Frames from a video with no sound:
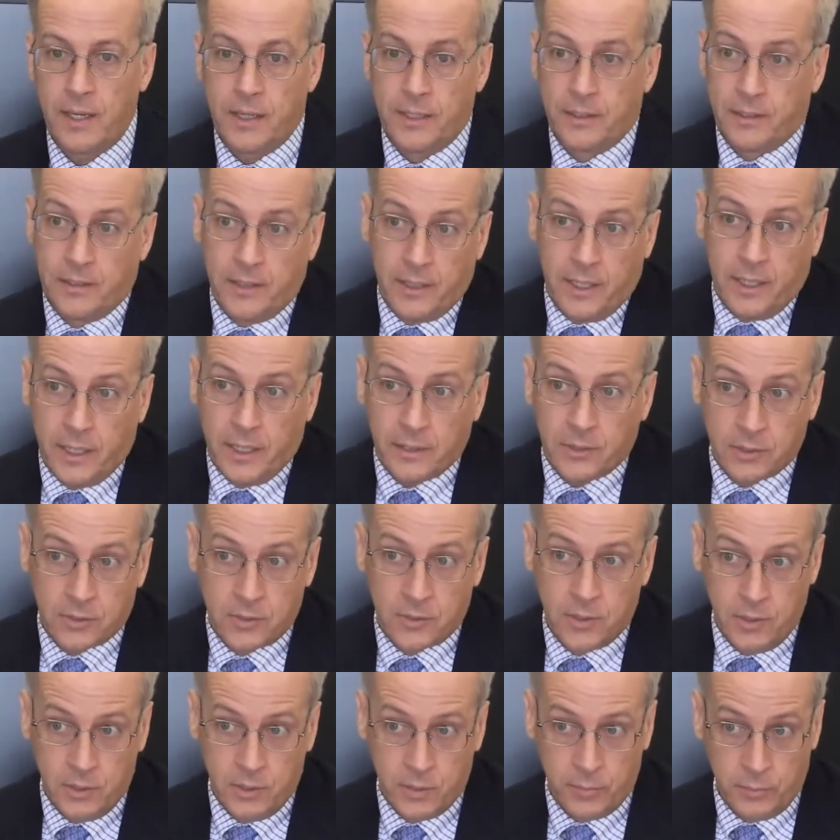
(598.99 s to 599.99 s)
And the
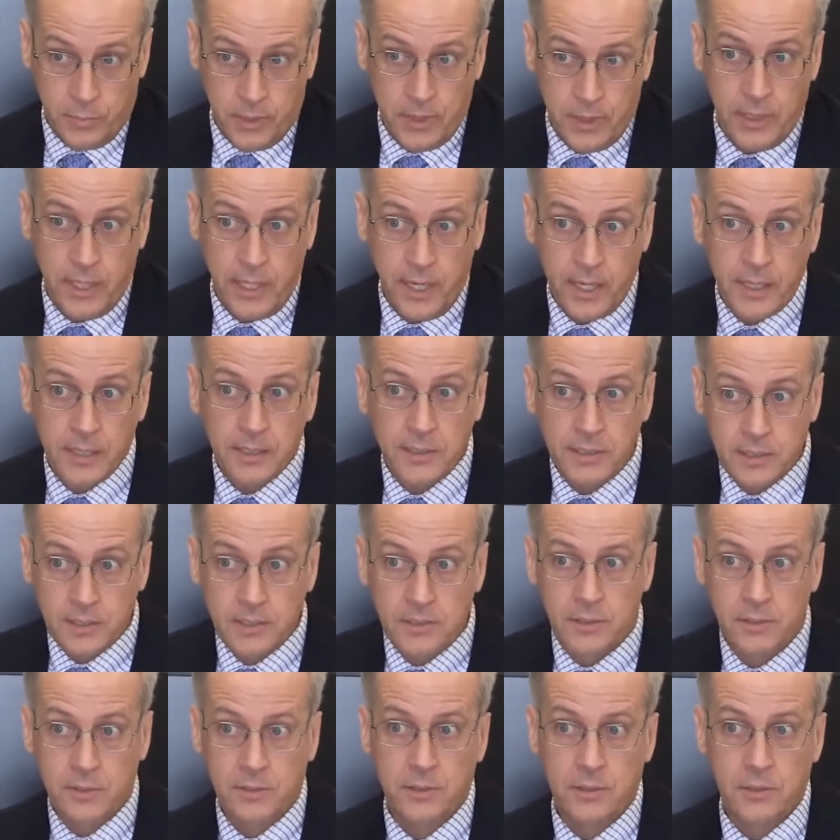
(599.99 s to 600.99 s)
answer seems to be
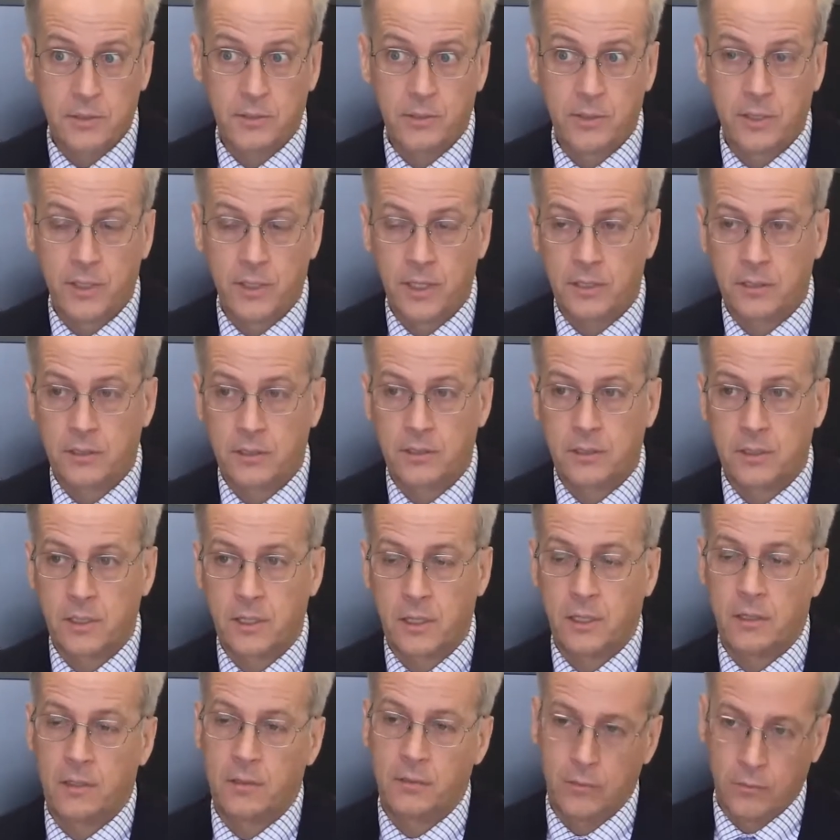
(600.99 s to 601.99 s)
yes, so that
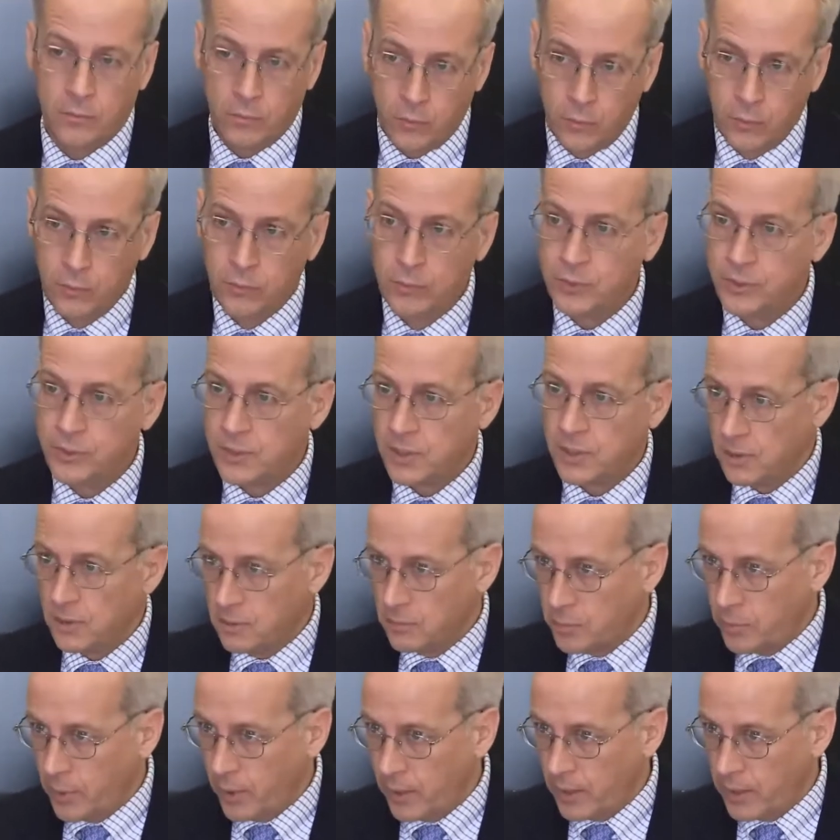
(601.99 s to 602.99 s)
WOOST
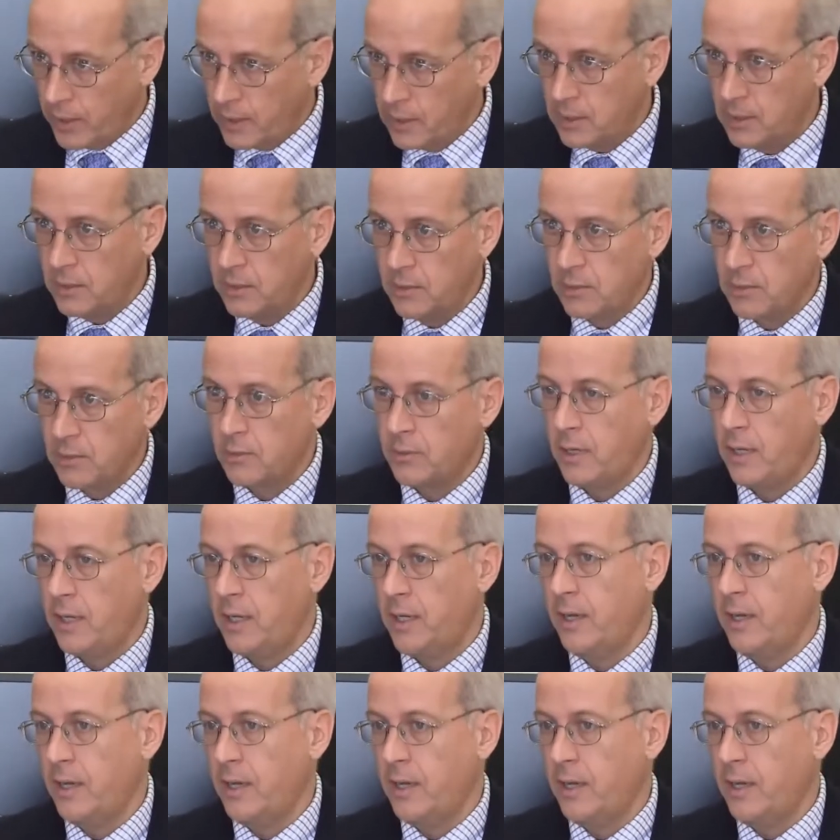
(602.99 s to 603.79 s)
and Pioneer